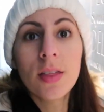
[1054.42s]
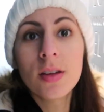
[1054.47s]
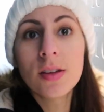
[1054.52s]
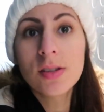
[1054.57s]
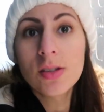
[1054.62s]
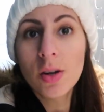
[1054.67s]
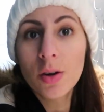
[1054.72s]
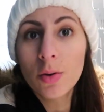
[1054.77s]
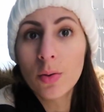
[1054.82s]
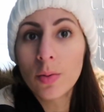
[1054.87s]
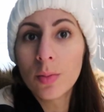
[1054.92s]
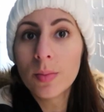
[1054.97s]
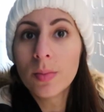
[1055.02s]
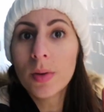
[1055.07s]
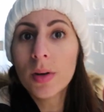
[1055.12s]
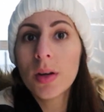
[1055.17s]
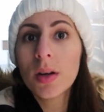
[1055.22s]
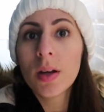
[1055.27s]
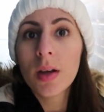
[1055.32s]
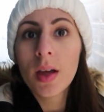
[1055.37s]
the
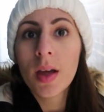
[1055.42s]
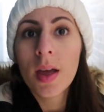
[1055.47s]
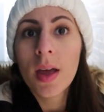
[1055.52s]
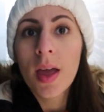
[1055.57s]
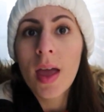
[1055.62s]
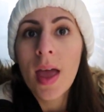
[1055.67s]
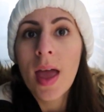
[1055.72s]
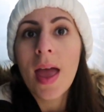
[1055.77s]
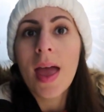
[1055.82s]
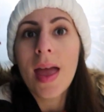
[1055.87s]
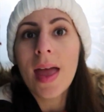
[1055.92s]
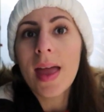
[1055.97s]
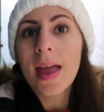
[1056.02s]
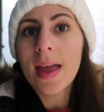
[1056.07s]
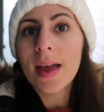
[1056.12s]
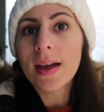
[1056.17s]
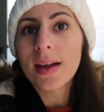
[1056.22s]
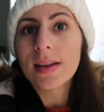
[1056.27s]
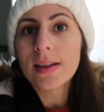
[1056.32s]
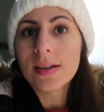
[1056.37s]
dome
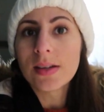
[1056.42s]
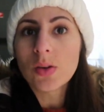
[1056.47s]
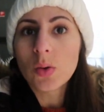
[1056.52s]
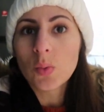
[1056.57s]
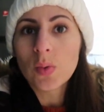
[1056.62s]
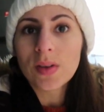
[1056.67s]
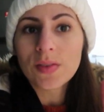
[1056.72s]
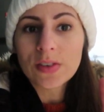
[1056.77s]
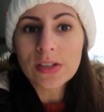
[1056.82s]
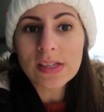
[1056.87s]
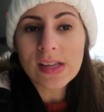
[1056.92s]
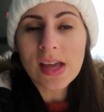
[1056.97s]
and we've